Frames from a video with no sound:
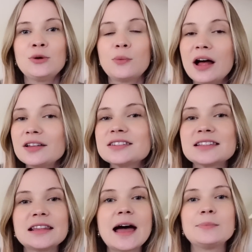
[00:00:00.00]
well
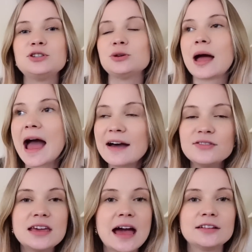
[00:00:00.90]
slept, you
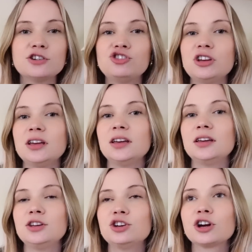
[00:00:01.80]
have the
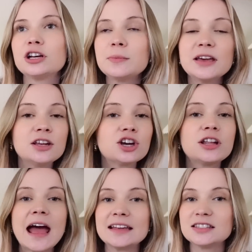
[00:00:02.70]
energy, you're going to be in a
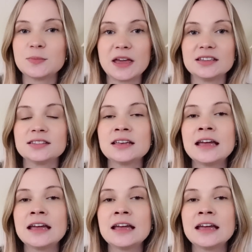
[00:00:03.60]
good headspace,